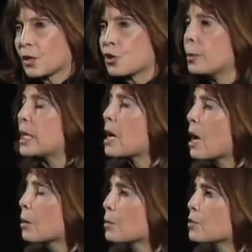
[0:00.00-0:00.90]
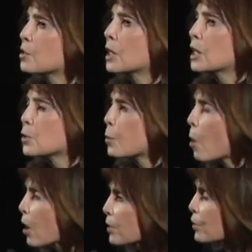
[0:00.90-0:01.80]
she becomes his
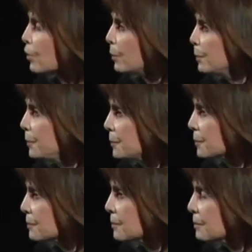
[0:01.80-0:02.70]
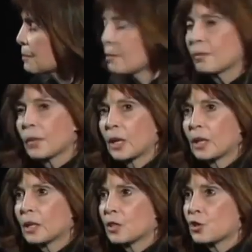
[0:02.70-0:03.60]
partner.
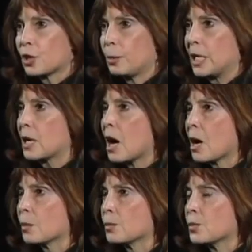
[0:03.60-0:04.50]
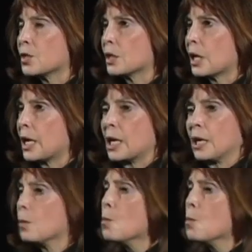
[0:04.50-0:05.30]
She becomes a